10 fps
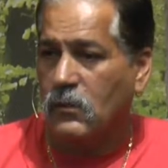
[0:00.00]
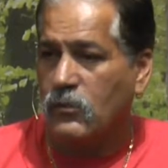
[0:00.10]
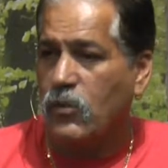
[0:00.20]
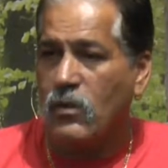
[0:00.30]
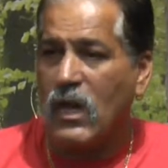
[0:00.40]

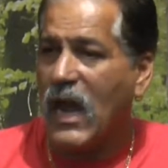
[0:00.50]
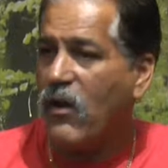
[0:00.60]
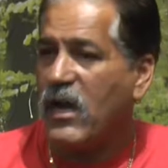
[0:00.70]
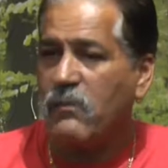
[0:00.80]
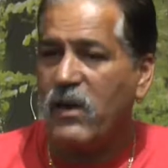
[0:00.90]
Don't allow
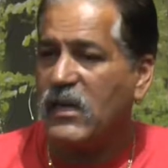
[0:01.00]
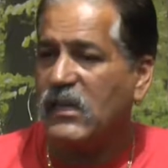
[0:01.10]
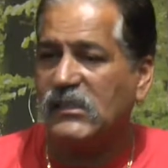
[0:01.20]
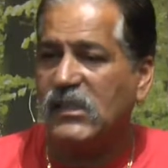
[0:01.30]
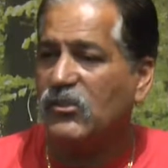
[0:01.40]
anybody to
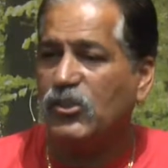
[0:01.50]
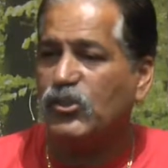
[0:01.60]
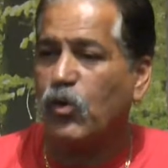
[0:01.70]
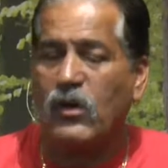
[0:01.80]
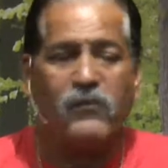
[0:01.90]
sell you
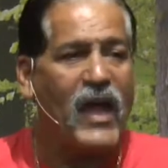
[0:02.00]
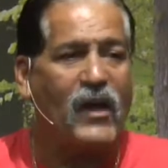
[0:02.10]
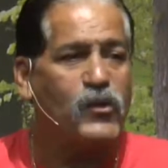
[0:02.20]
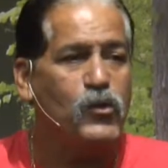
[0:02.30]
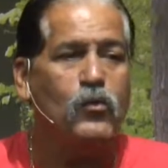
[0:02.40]
short of that.
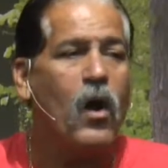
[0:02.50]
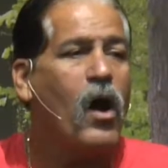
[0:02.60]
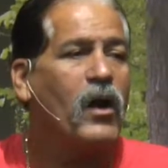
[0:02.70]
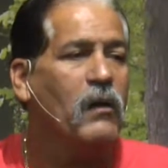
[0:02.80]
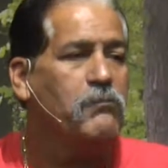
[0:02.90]
You
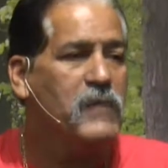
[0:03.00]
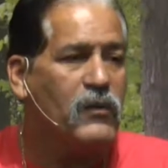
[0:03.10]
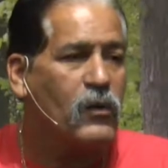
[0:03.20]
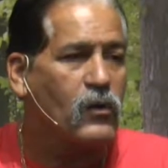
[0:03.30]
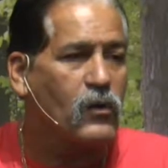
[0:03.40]
are a
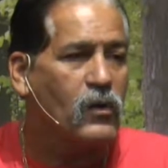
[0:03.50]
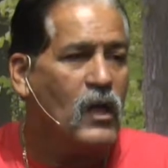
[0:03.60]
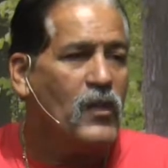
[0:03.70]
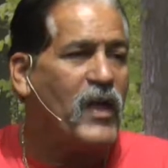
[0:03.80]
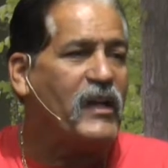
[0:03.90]
miracle
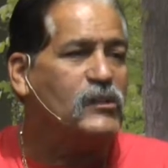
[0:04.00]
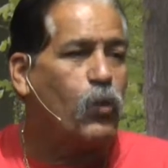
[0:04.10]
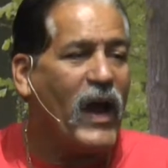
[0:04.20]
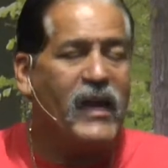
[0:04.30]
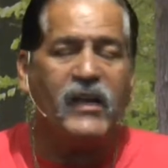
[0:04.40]
that is
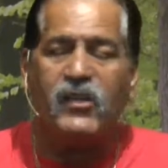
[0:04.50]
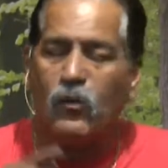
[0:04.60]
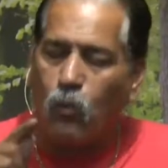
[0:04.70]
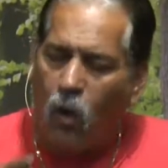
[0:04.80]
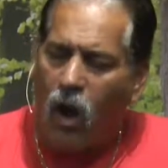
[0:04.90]
waiting to
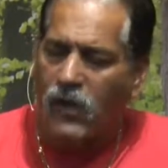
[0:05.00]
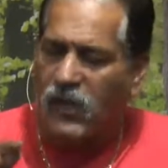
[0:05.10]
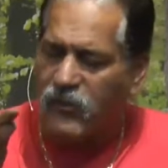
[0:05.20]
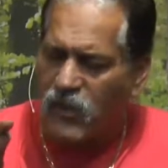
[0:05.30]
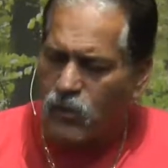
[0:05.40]
walk
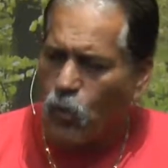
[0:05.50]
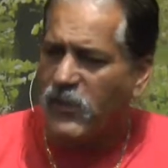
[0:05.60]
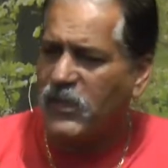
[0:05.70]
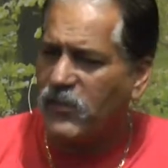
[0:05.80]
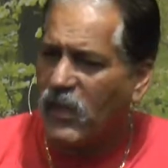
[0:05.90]
in the
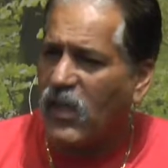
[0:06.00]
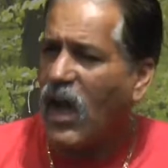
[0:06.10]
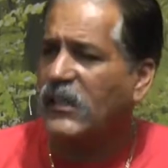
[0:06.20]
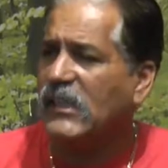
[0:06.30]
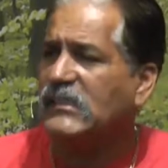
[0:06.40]
anointing that
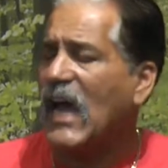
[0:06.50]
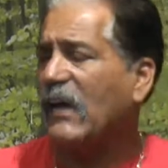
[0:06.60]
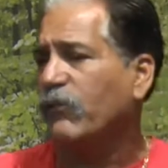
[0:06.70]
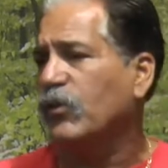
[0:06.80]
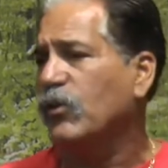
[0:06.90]
God designed
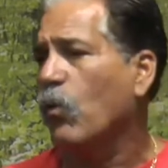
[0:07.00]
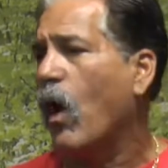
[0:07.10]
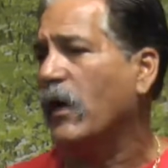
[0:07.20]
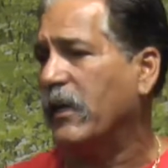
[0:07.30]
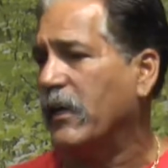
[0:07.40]
for you to
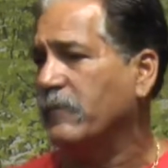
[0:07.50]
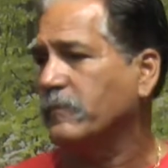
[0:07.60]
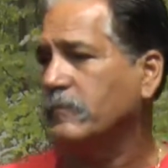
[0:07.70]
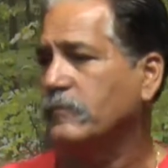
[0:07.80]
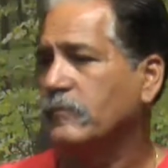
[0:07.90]
walk in.
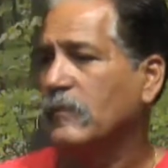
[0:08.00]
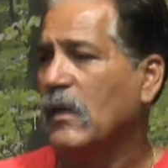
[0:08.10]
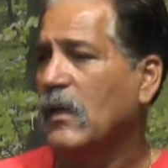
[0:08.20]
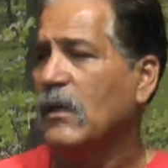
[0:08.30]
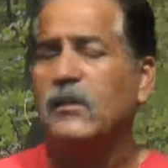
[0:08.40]

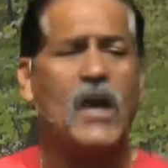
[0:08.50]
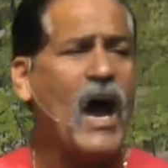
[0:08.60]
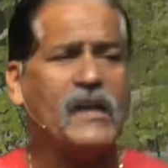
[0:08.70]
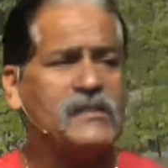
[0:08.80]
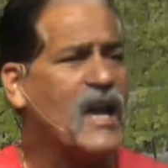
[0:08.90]

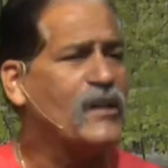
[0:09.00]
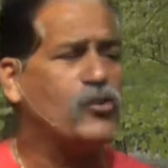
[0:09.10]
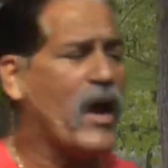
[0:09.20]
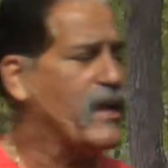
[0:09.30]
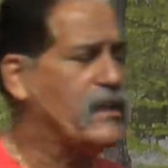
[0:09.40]
God is not
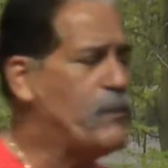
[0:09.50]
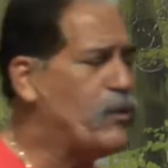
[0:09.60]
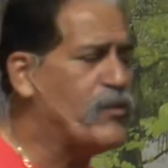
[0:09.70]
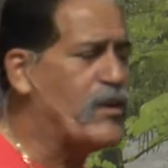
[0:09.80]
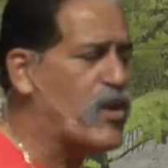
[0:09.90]
trying to keep you
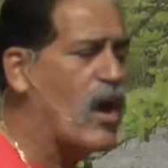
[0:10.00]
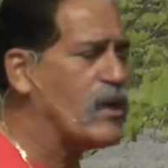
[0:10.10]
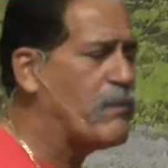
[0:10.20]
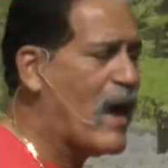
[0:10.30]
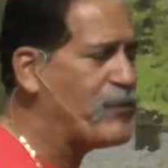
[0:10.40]
in the dark
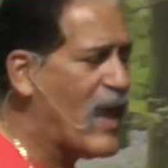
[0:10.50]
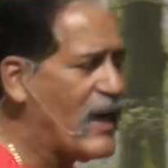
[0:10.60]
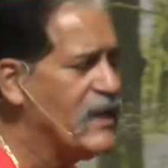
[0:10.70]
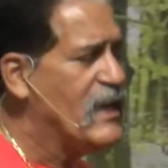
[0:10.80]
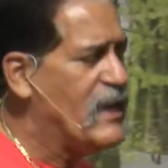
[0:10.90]
about that.
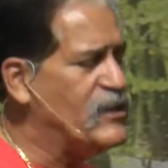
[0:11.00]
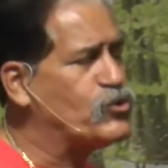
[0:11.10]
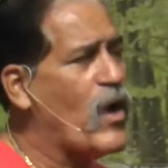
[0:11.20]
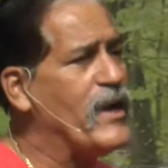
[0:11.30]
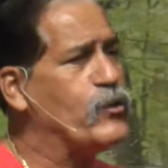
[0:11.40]
He's
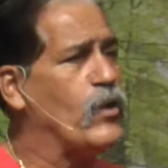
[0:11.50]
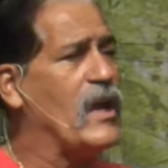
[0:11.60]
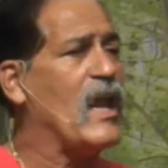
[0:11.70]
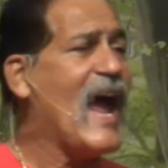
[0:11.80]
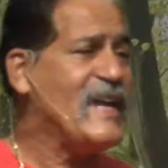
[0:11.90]
trying to
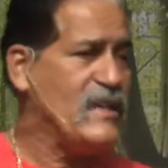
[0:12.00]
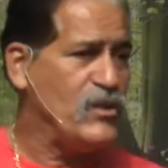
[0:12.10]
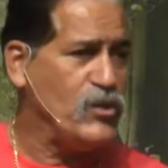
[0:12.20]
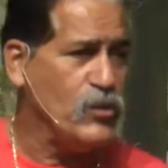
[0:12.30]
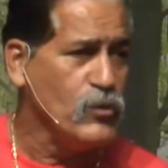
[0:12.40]
enlighten
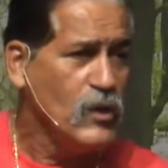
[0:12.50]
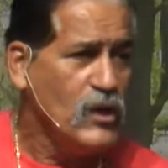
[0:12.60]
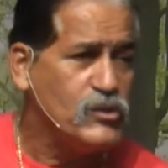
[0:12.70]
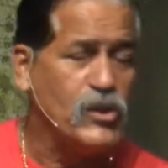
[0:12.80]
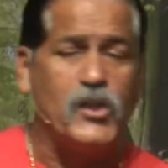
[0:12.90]
you
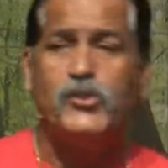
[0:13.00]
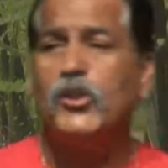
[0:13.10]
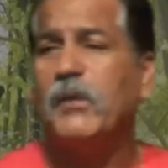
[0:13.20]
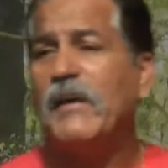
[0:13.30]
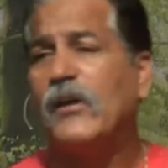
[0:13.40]
so that you
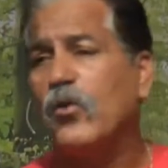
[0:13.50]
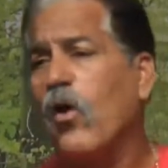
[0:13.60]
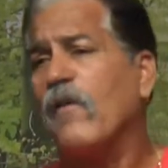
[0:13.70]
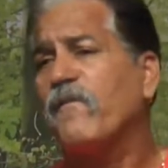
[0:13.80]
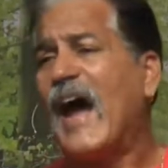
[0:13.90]
could be
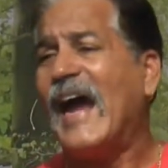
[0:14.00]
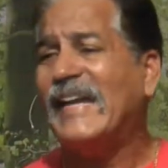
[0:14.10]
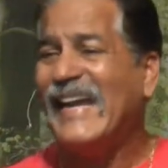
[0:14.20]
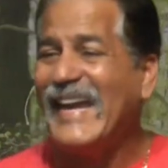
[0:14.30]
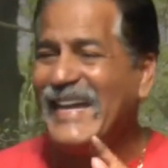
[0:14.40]
glorified
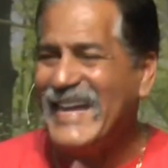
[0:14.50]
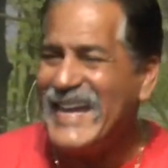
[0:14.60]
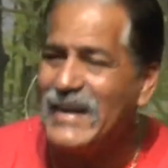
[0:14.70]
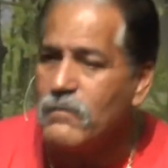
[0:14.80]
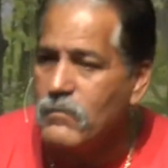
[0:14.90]
in
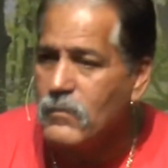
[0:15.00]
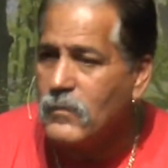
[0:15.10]
Him.